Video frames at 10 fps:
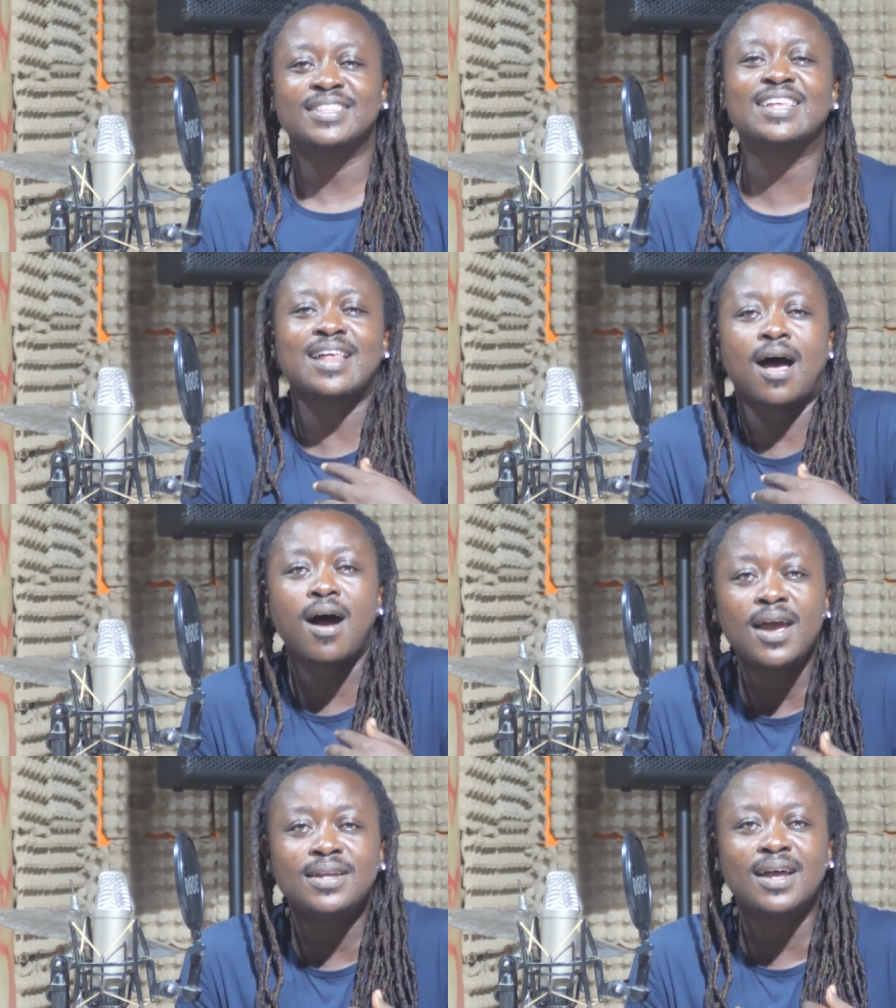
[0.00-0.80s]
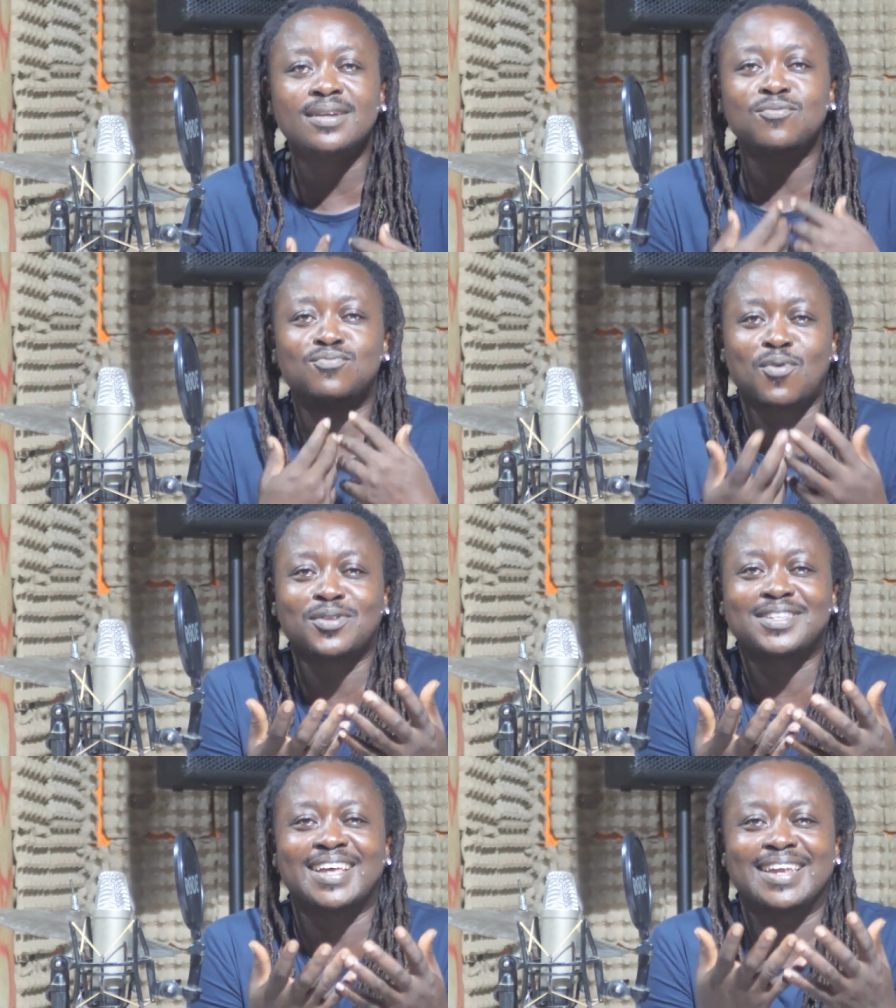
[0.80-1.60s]
Then I that
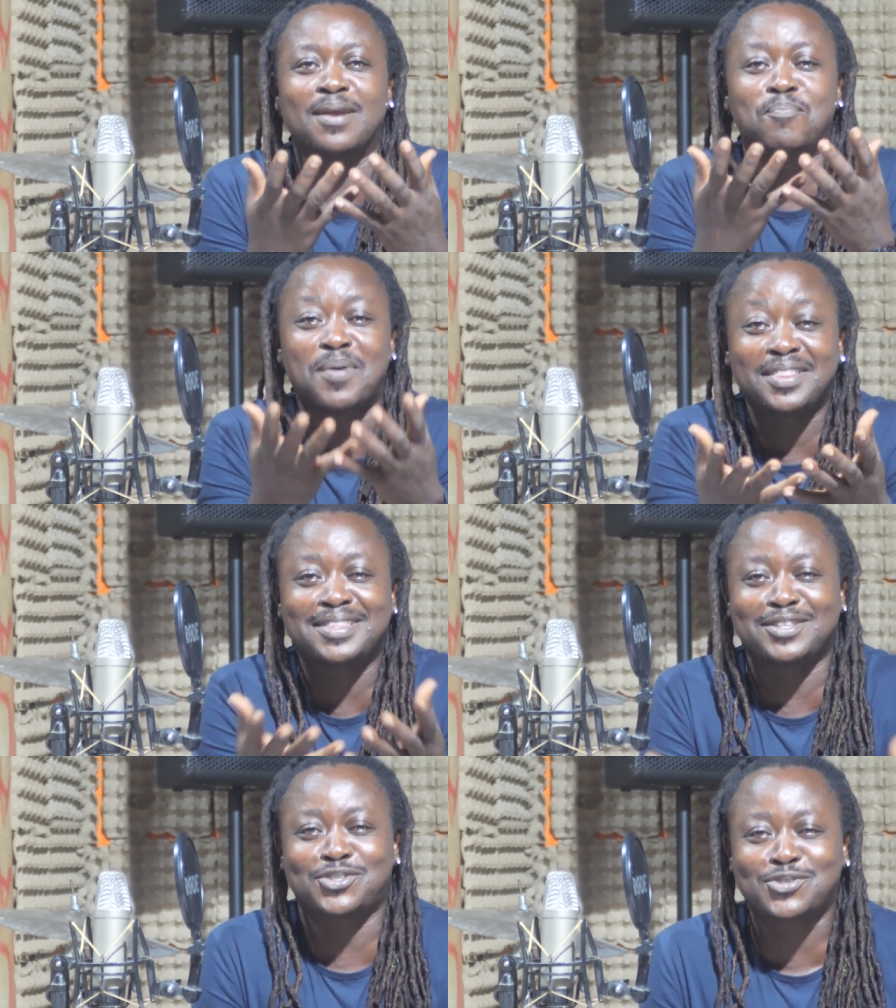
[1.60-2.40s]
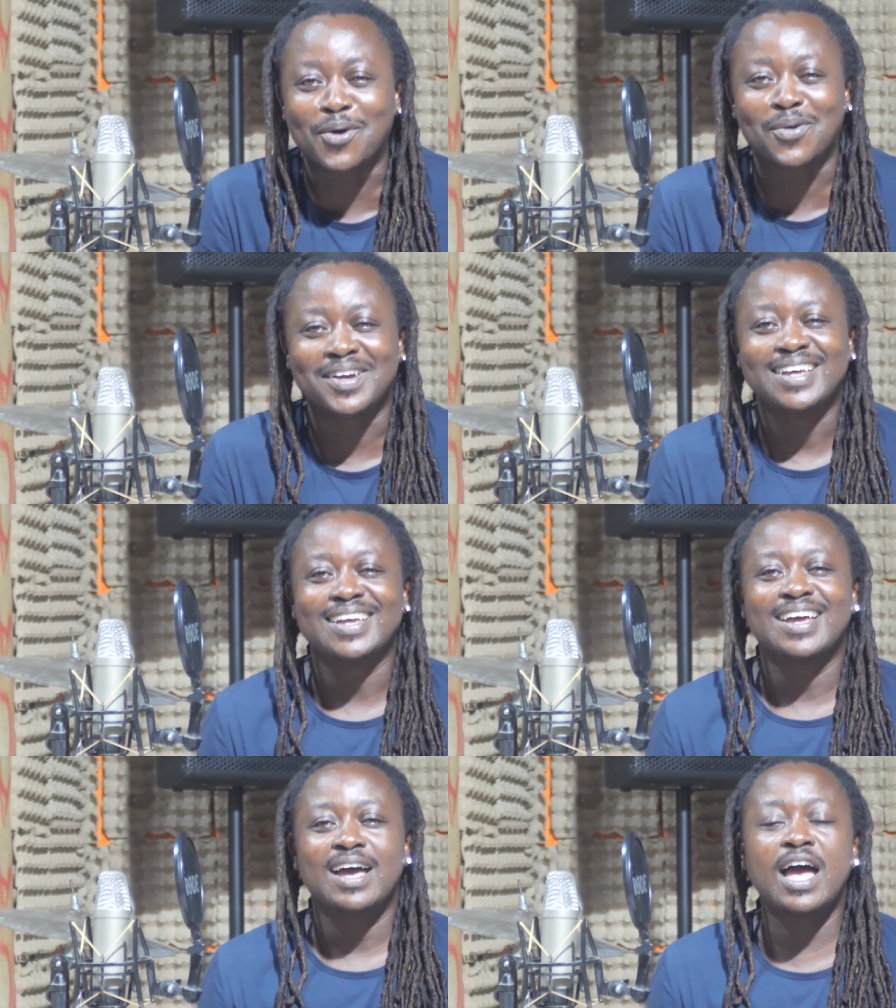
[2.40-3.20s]
wrote and then birthed the song,
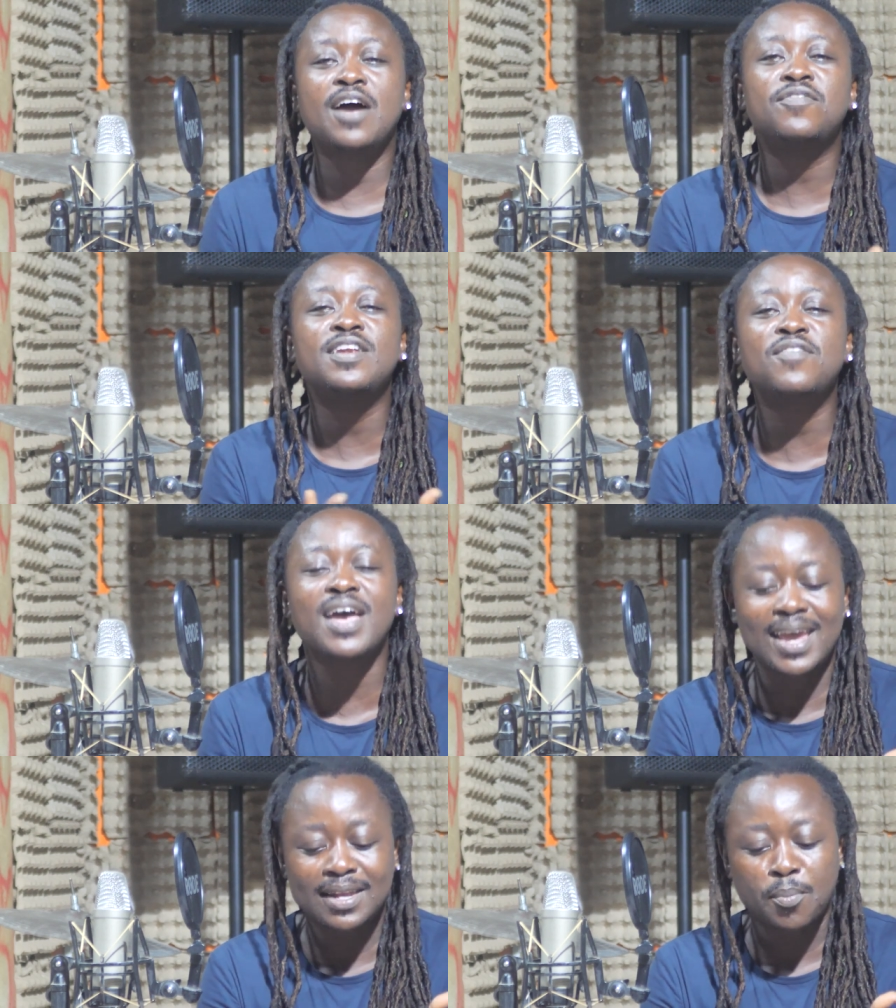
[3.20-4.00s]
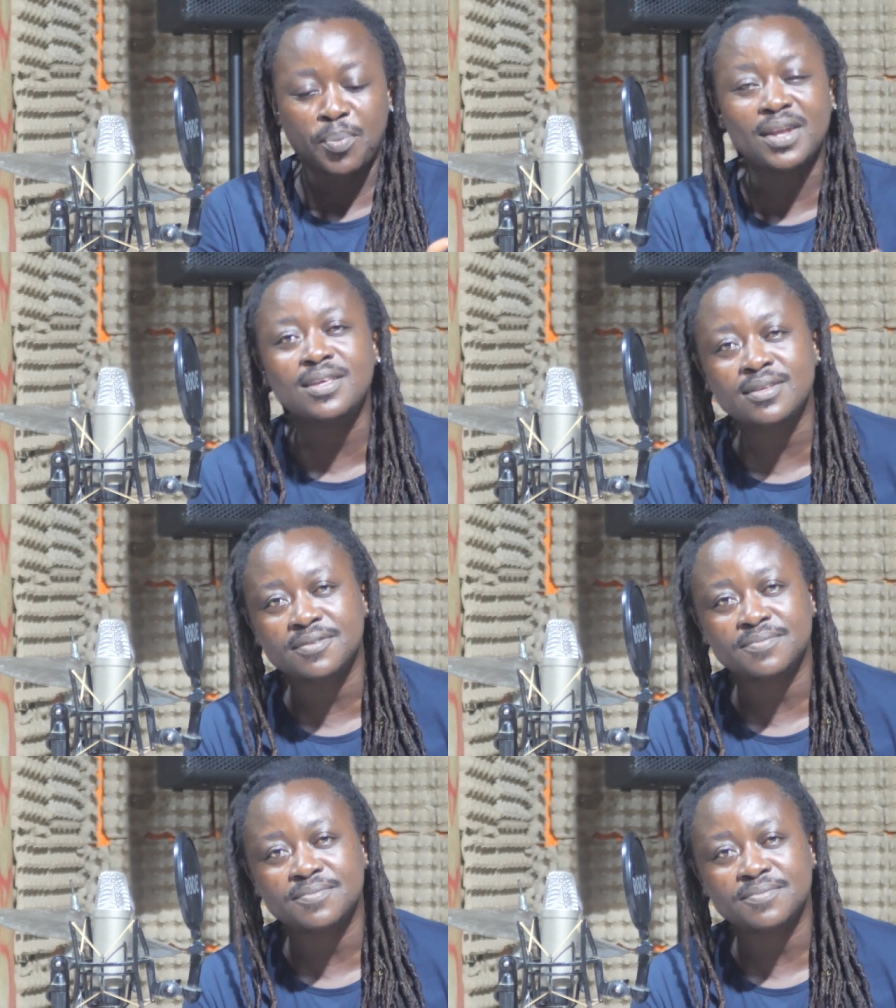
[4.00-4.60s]
I have never earned a penny,